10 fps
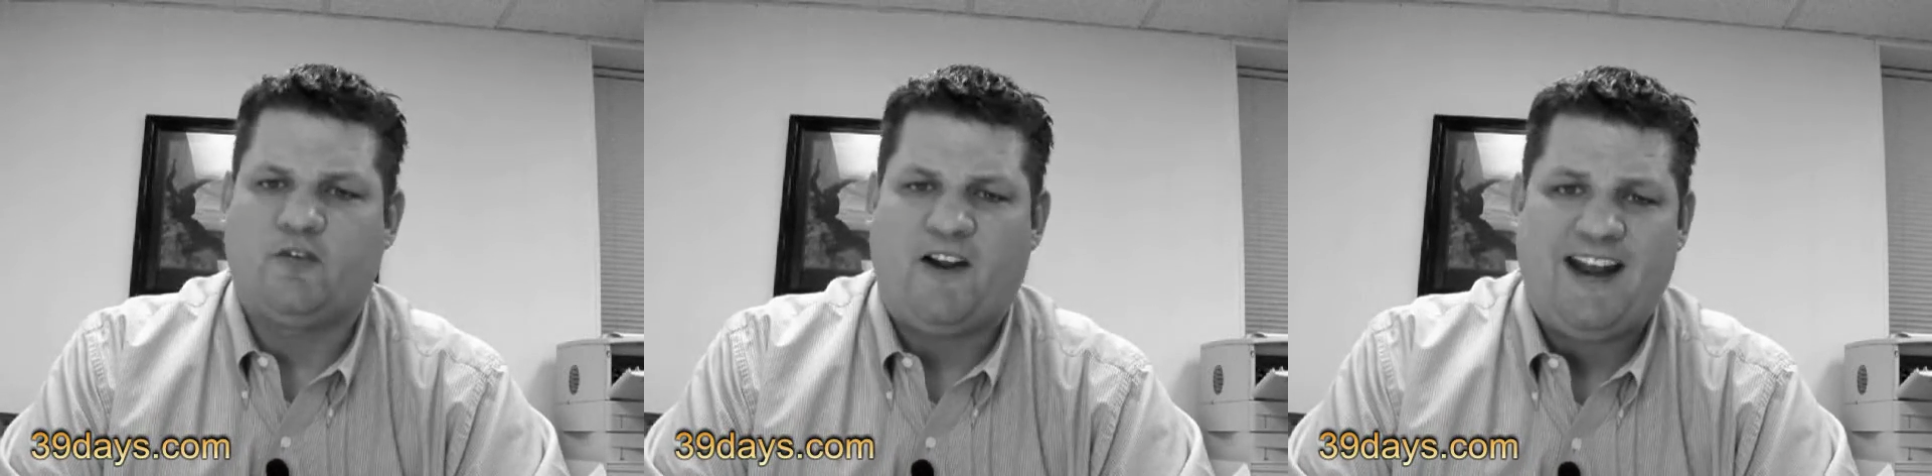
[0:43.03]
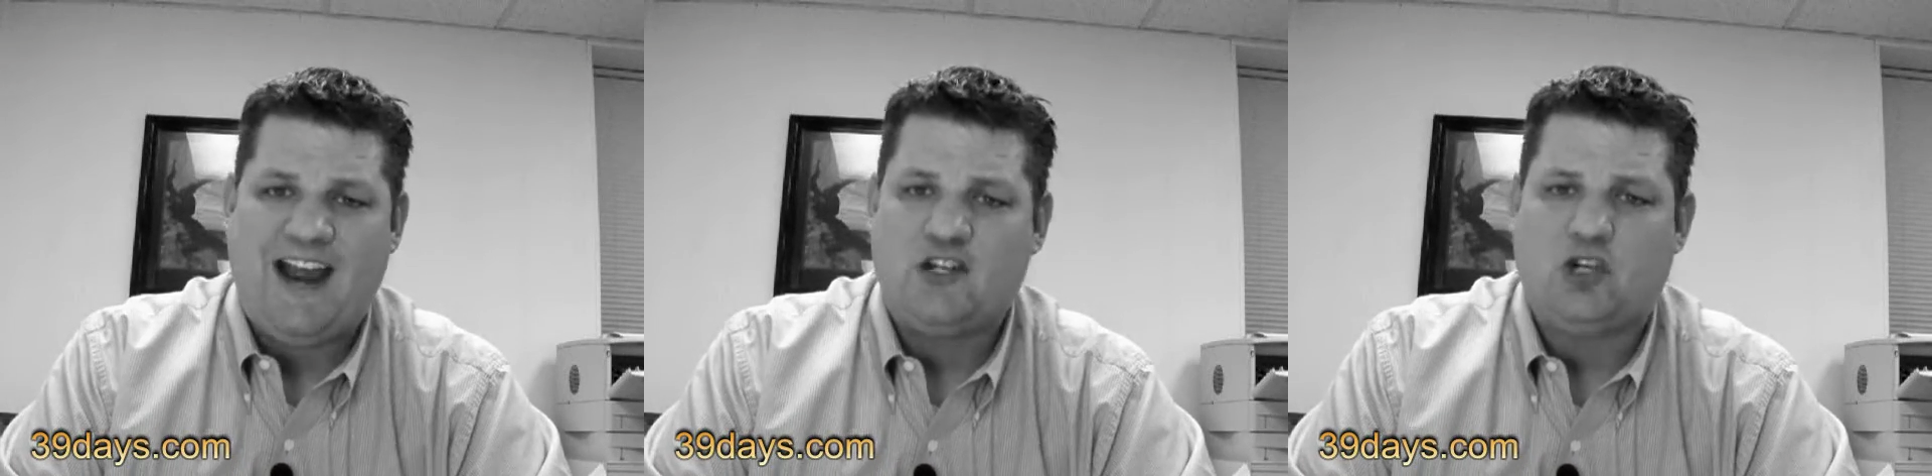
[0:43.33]

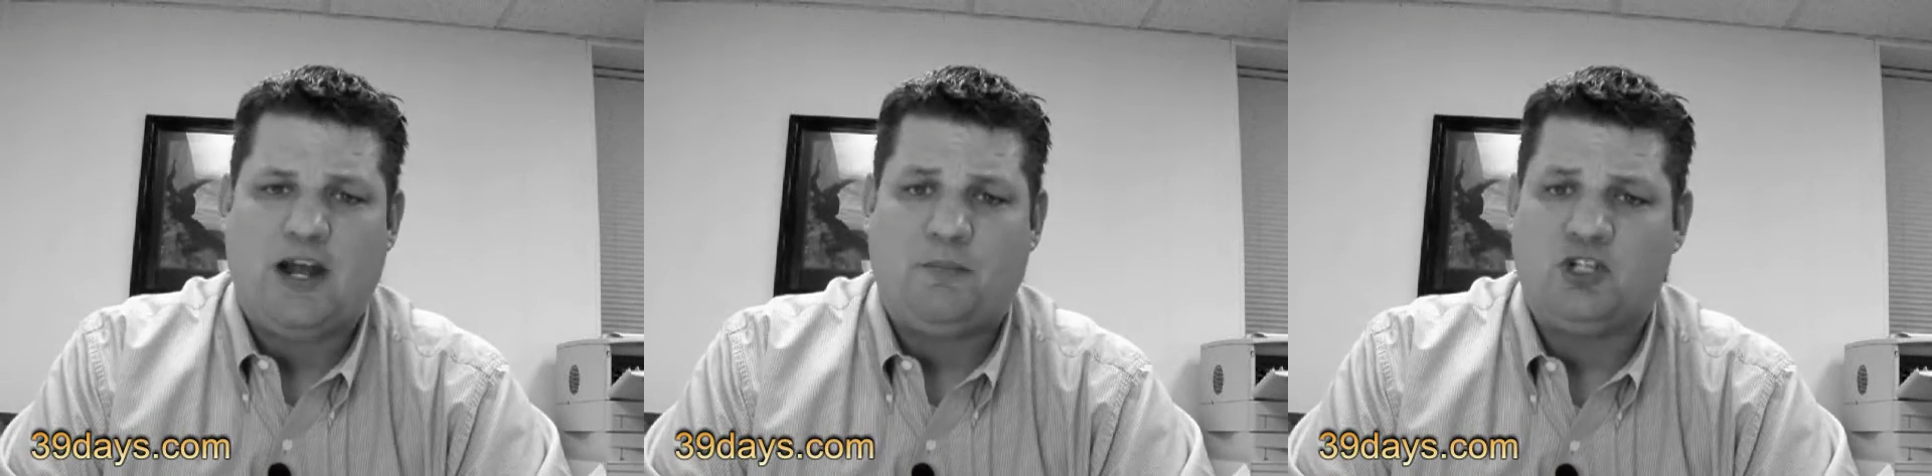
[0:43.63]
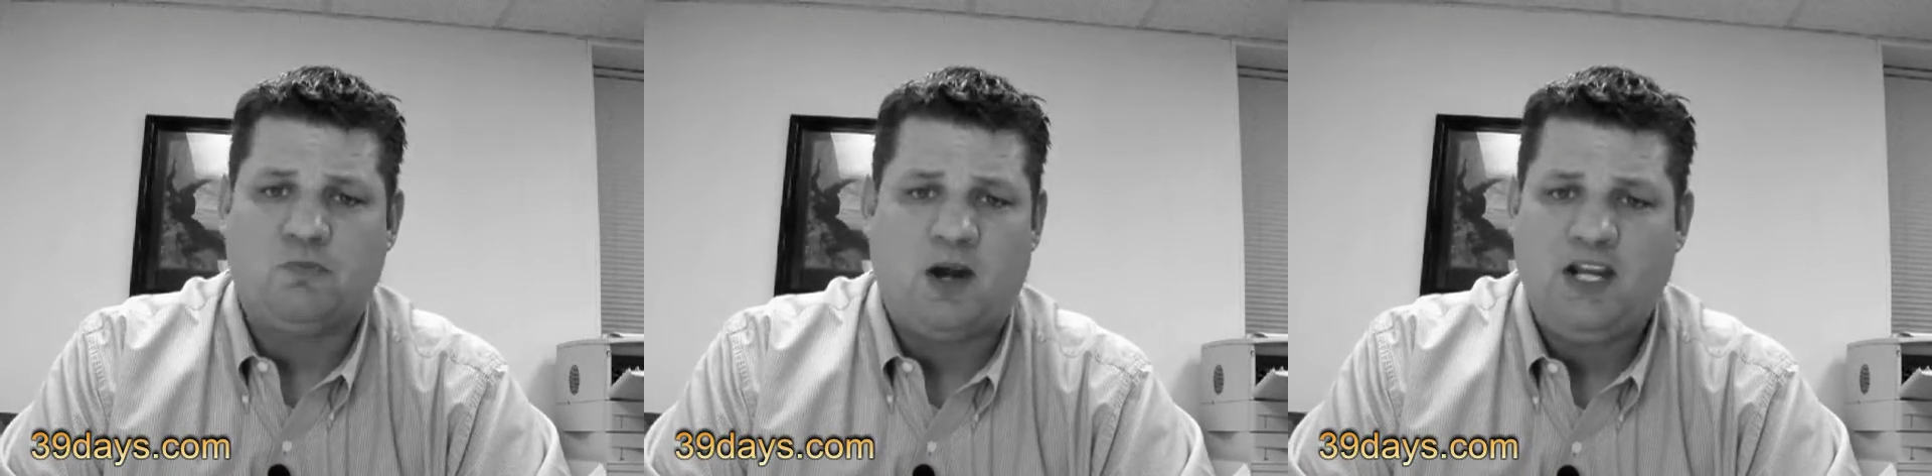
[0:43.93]
financial, how
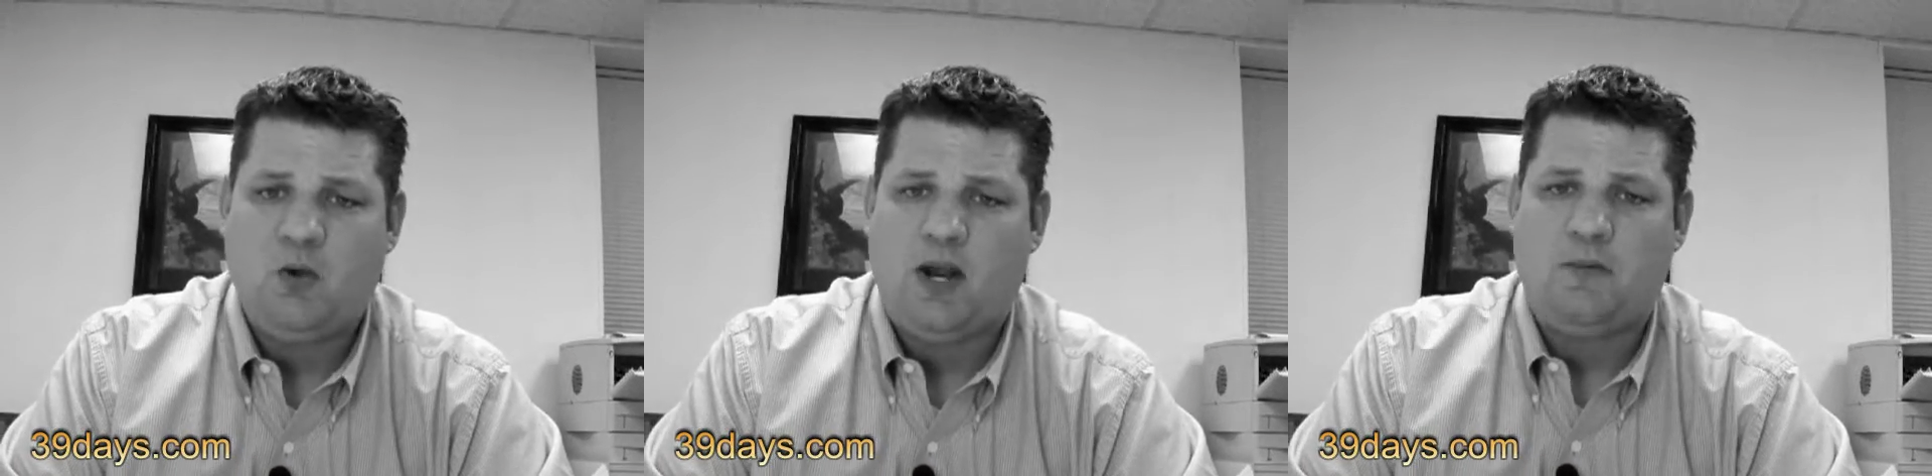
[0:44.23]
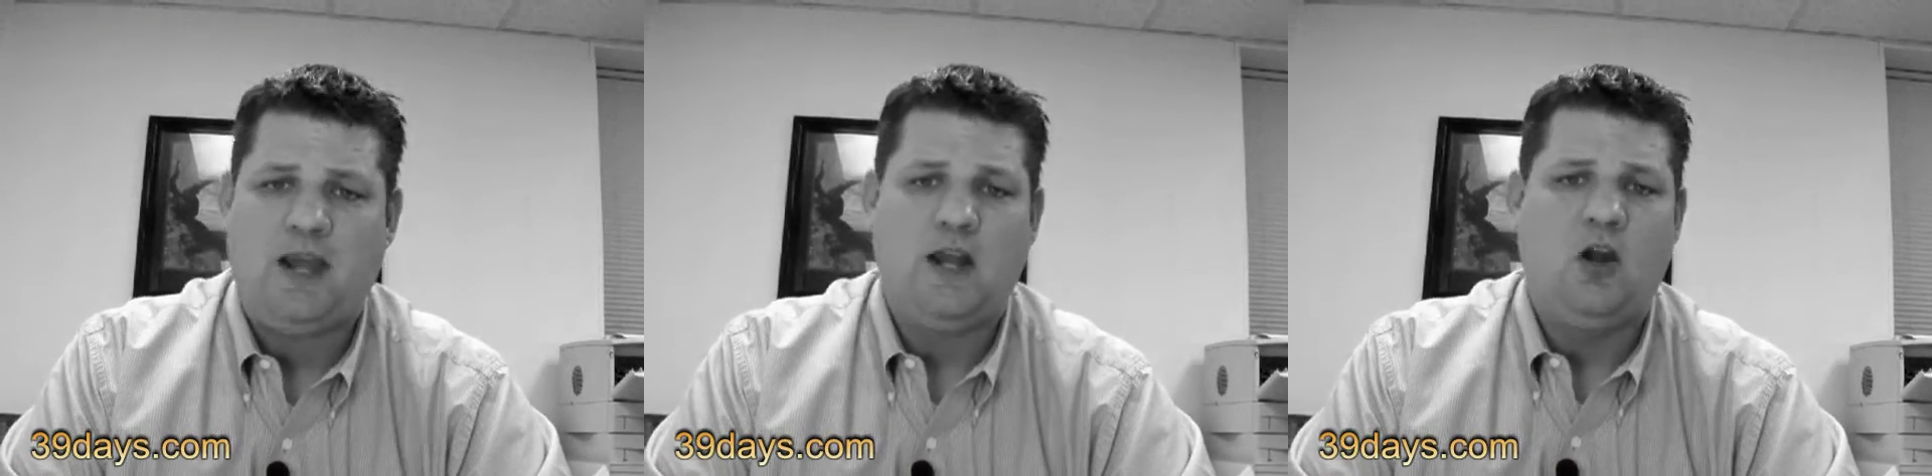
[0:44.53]
much money you
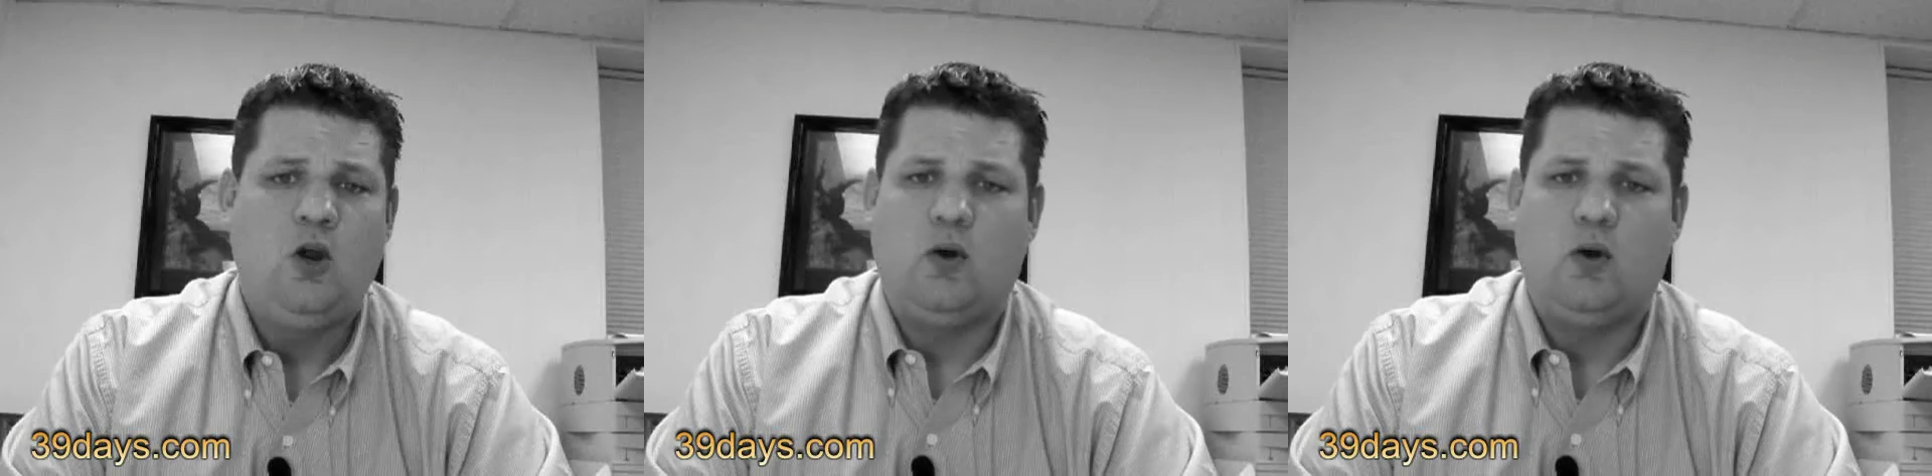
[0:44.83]
want to make,